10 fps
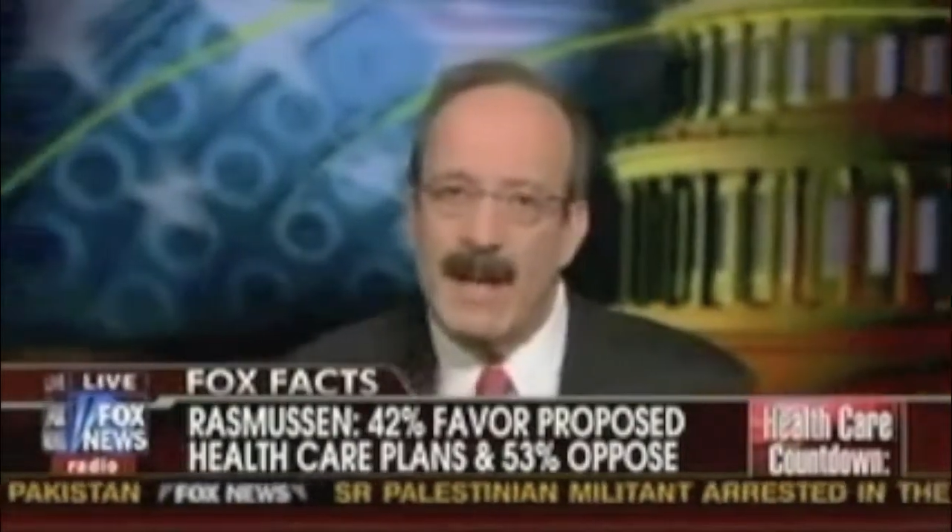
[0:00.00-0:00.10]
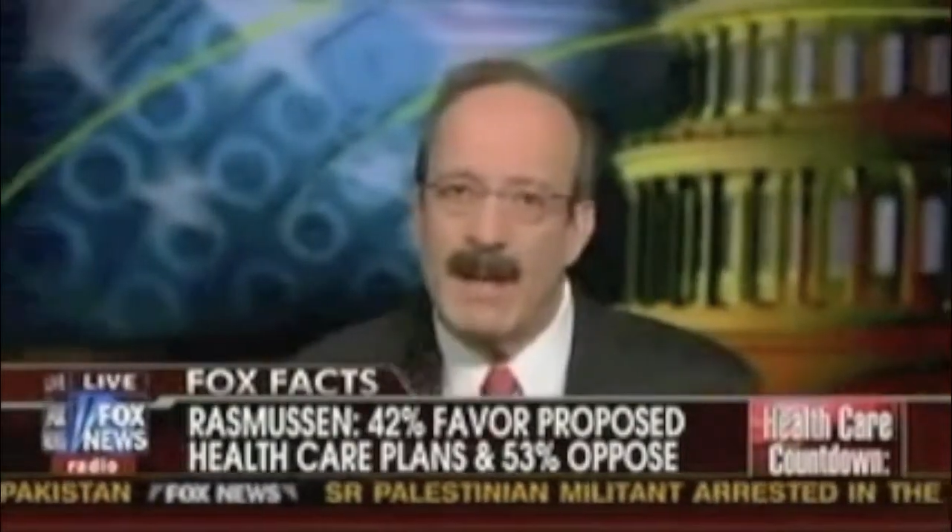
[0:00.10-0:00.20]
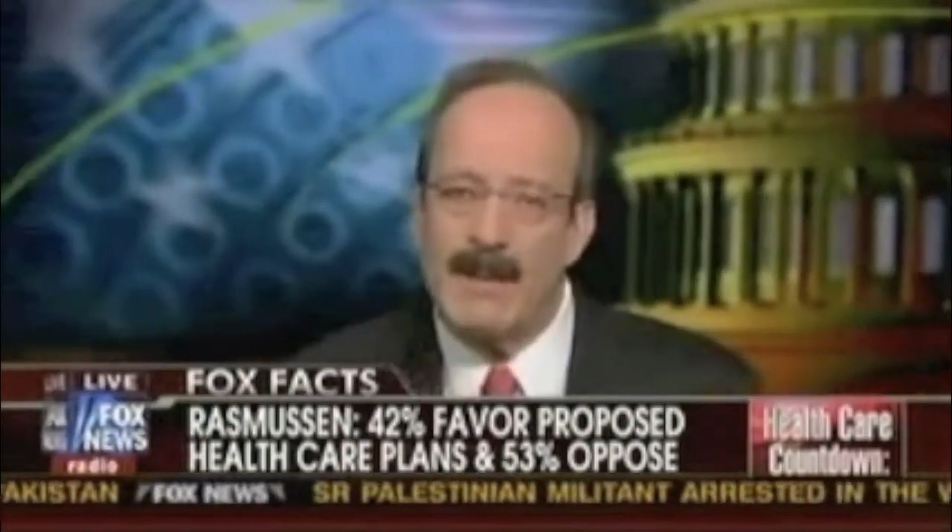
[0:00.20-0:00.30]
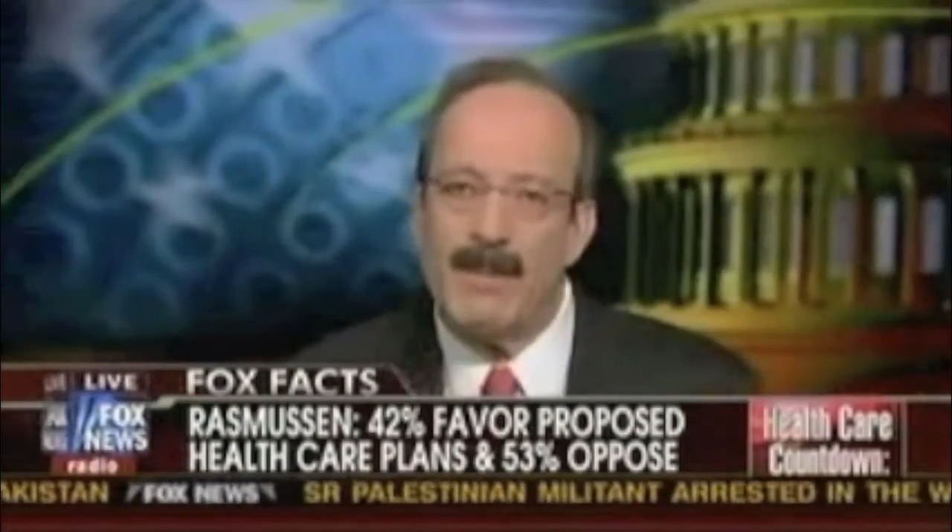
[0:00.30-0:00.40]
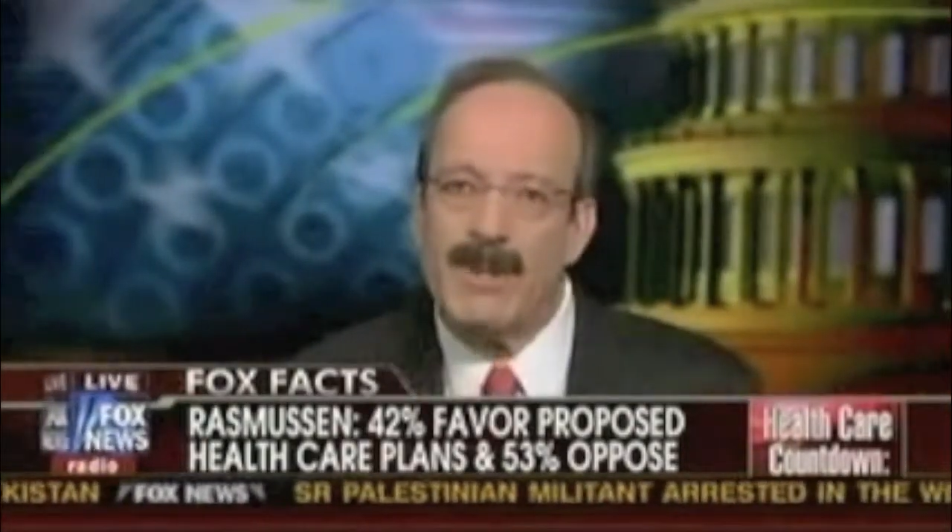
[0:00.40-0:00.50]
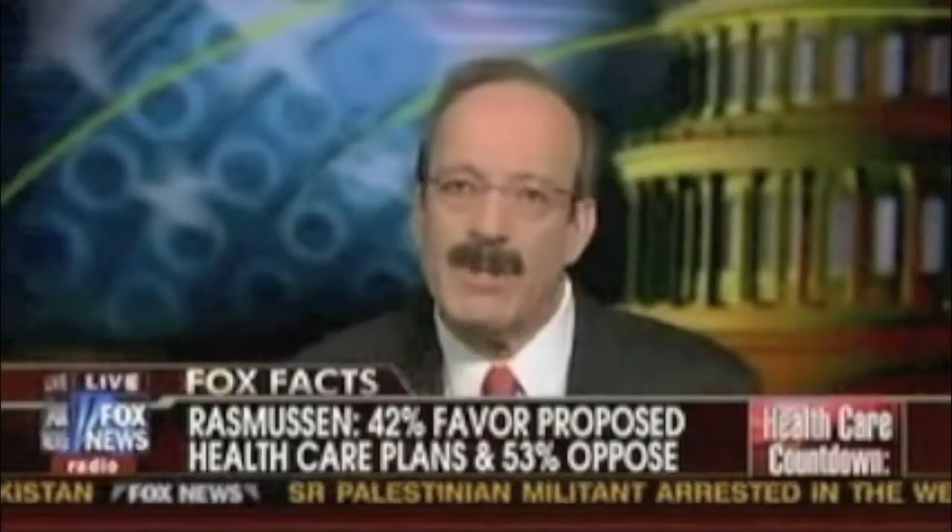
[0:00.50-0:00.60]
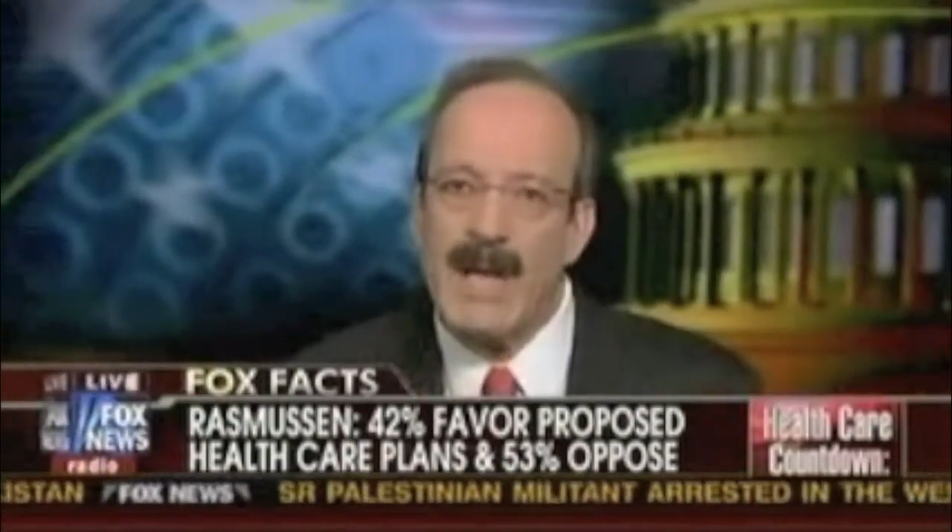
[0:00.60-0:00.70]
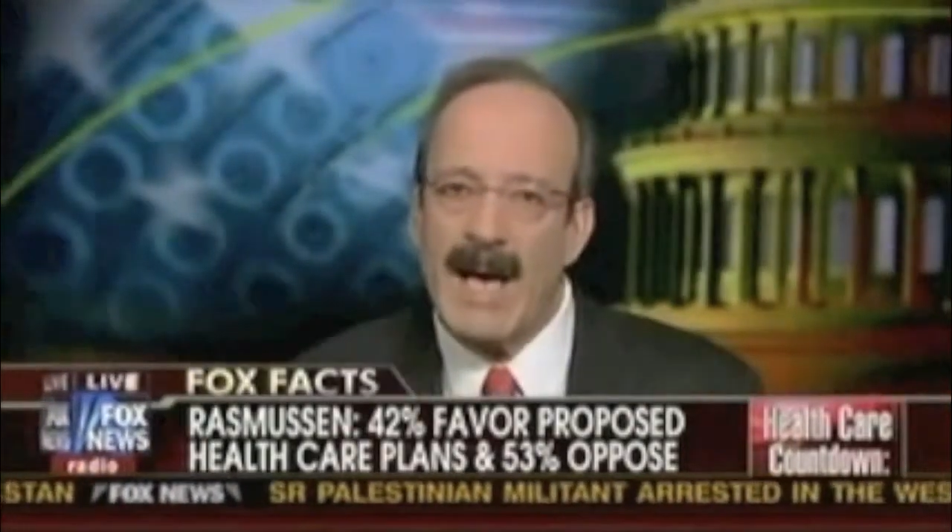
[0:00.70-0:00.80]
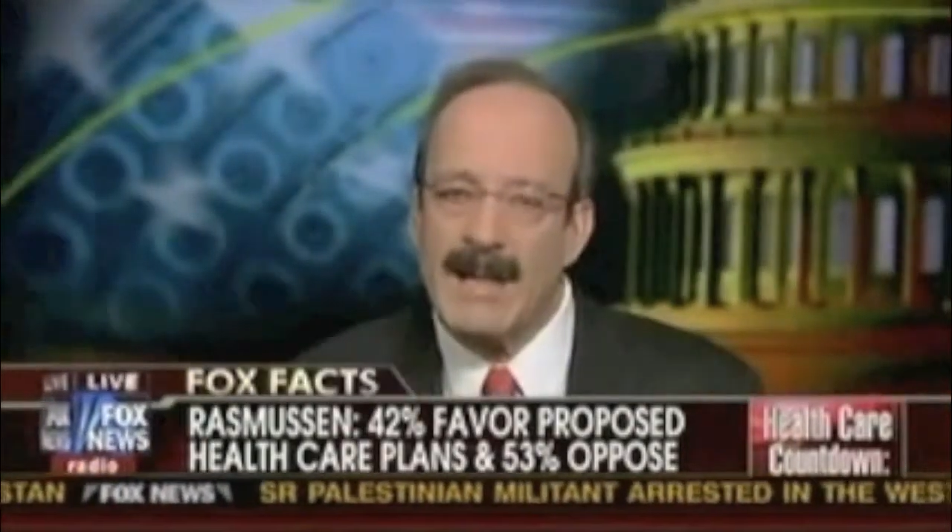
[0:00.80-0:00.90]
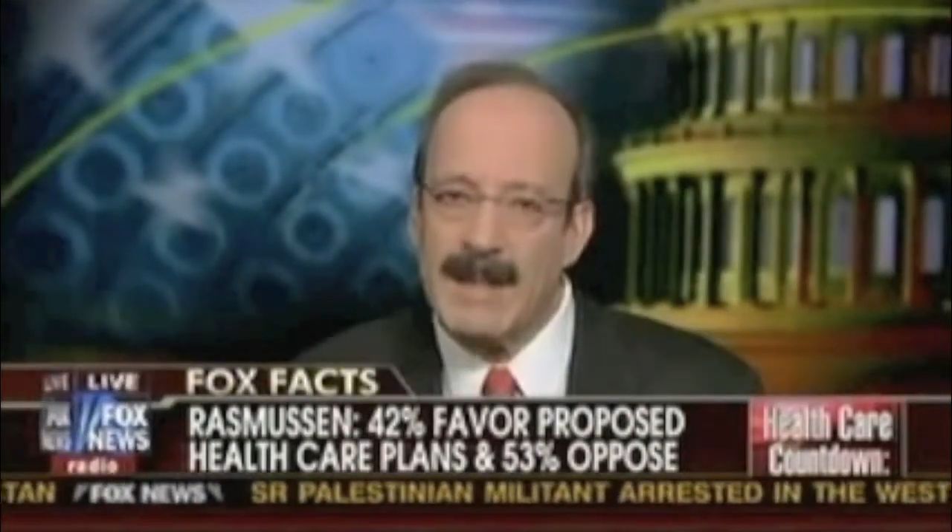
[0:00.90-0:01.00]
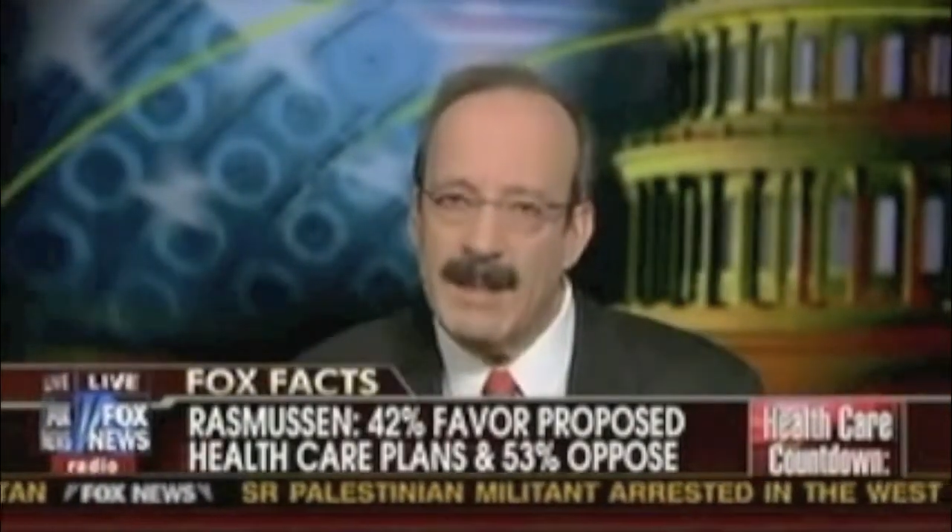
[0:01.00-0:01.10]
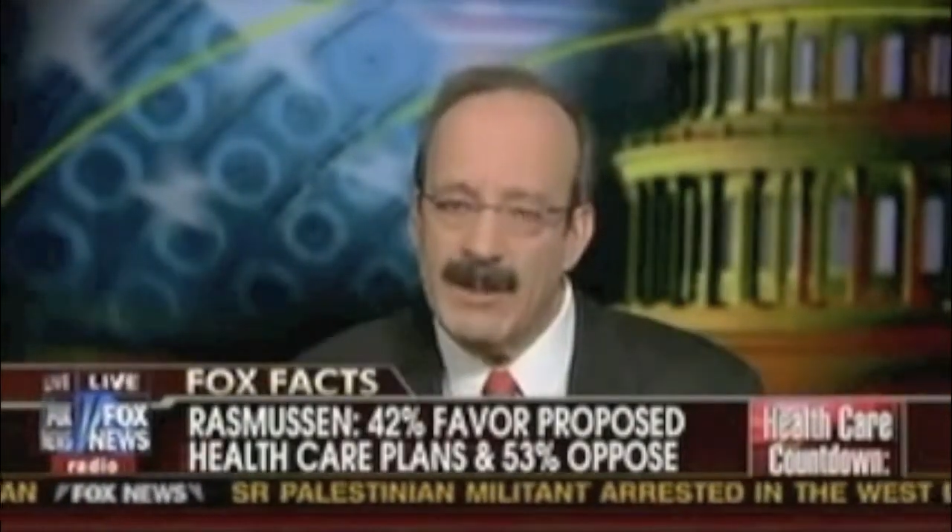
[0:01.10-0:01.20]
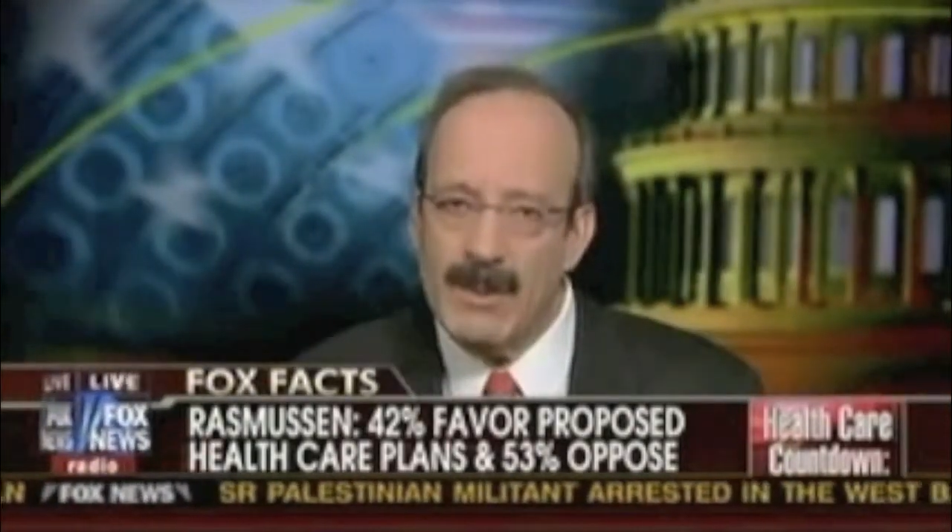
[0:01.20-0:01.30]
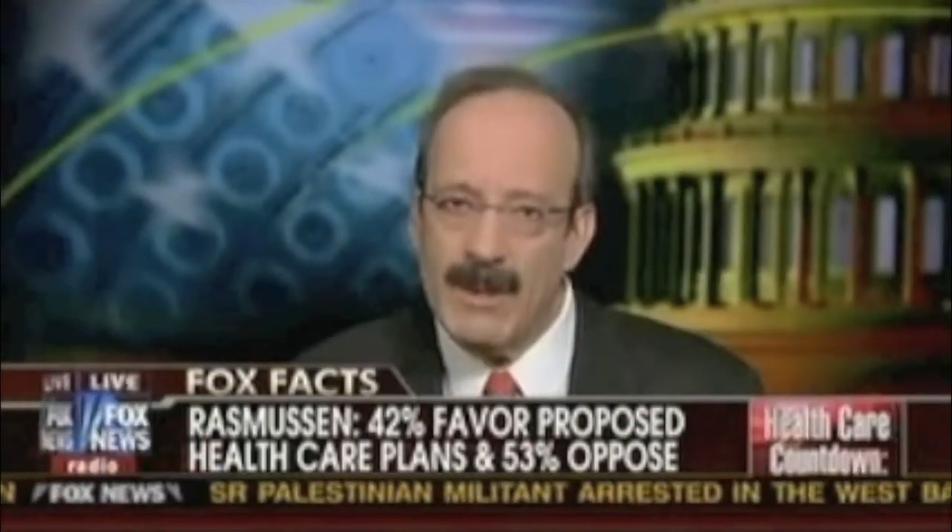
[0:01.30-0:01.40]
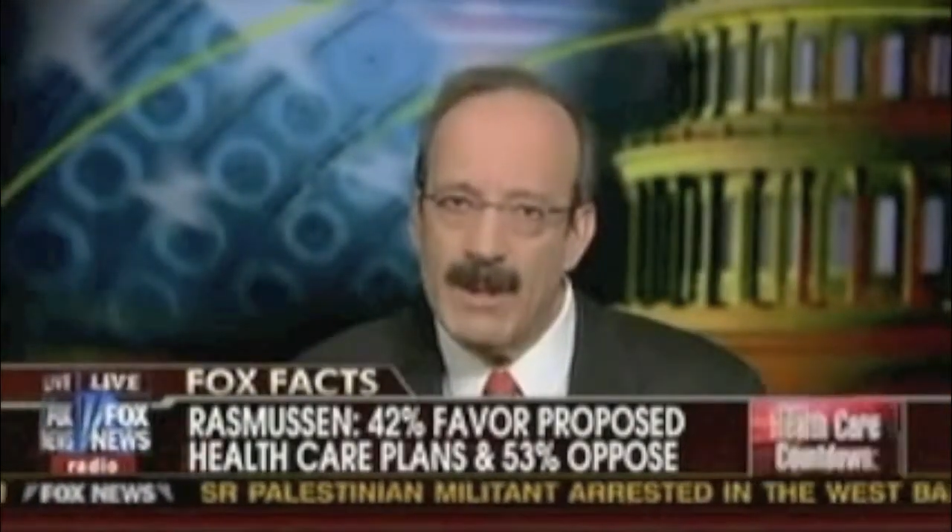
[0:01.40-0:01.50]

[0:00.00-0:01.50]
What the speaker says: The Bush tax cuts were done